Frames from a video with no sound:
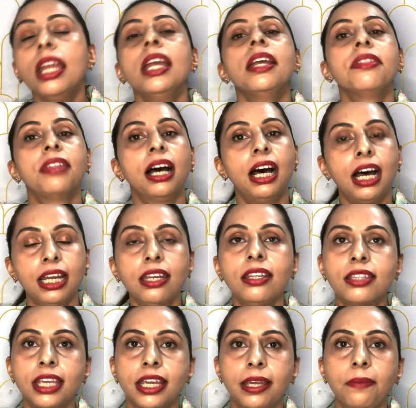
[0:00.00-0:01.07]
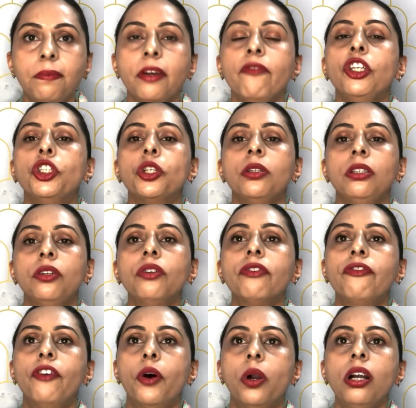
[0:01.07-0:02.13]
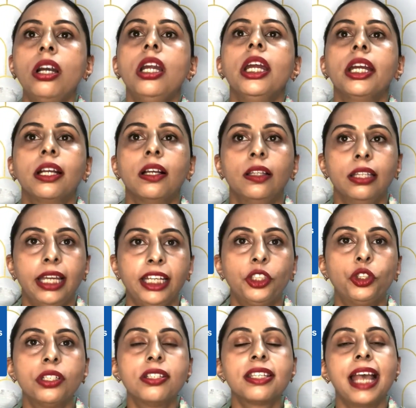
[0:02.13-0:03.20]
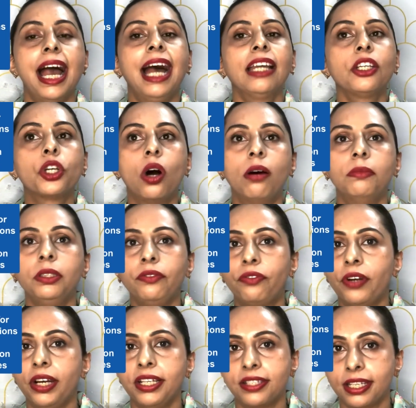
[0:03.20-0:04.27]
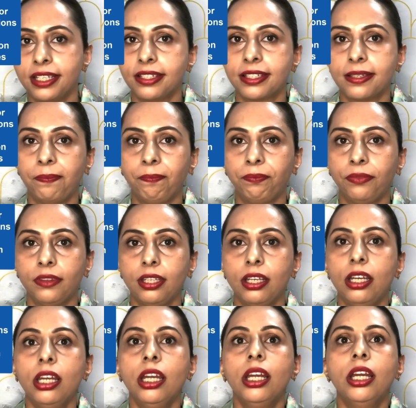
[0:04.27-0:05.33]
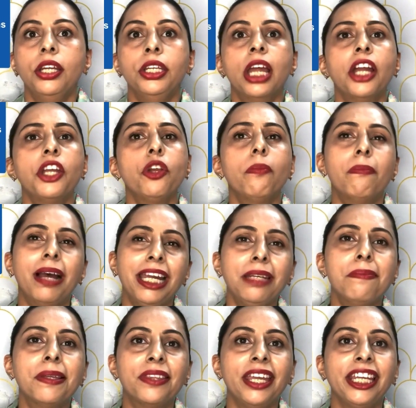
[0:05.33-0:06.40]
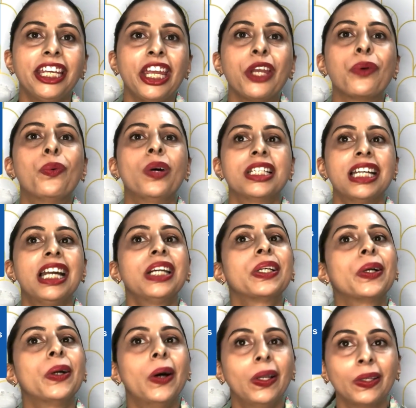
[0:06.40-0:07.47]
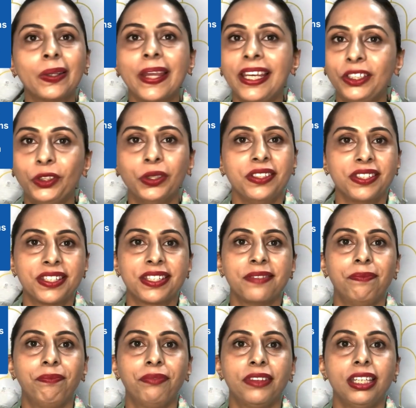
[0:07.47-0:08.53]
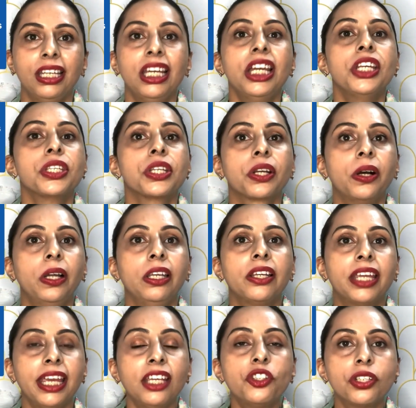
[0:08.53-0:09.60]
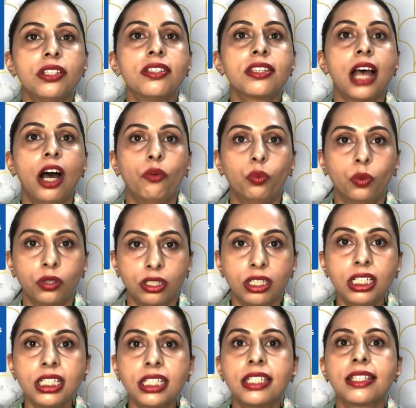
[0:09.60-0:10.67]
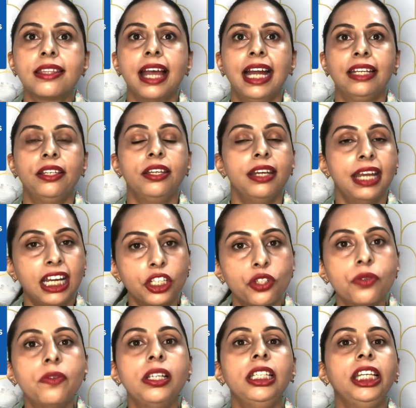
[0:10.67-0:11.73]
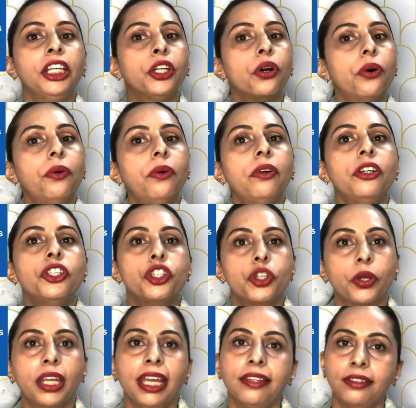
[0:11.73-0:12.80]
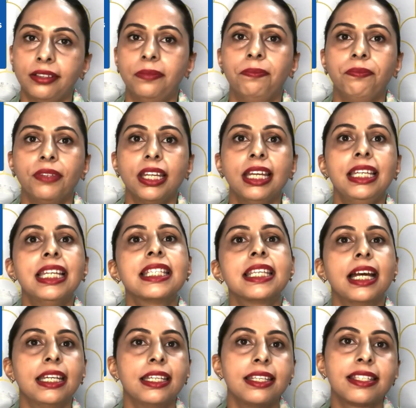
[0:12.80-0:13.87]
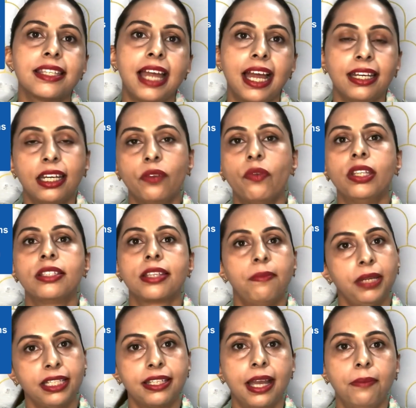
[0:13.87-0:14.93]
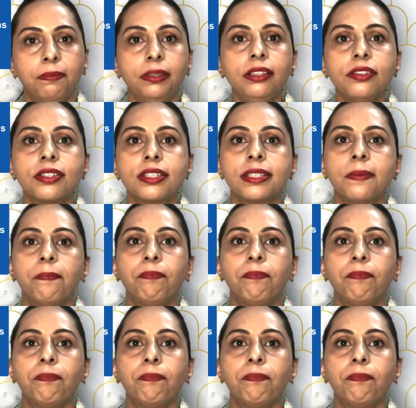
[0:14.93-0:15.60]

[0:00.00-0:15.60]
The other tip, we should look for collocation and common phrases. Now you might be thinking, what are collocations? So collocations are words that naturally go together. Let's understand it with some examples.